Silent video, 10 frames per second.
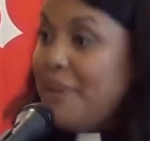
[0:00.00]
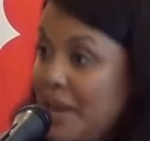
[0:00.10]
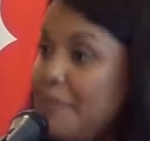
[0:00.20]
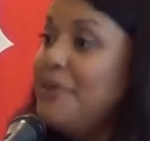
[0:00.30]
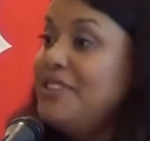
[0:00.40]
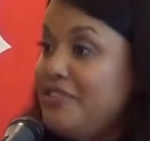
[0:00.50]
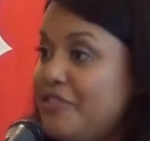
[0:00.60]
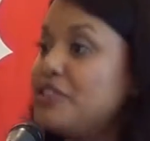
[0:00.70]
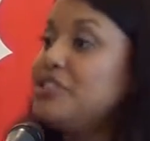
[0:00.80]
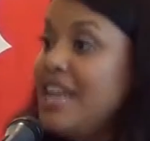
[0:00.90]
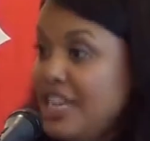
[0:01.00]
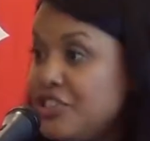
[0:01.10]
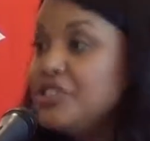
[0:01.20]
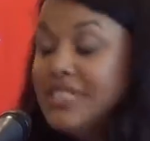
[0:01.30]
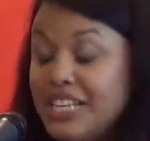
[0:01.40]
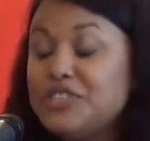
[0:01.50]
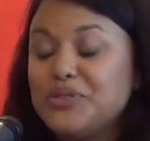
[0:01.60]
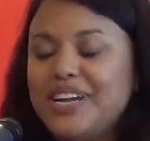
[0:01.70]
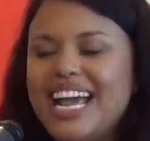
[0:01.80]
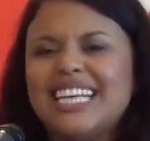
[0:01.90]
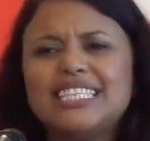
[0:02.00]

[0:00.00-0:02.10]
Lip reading: people in the first century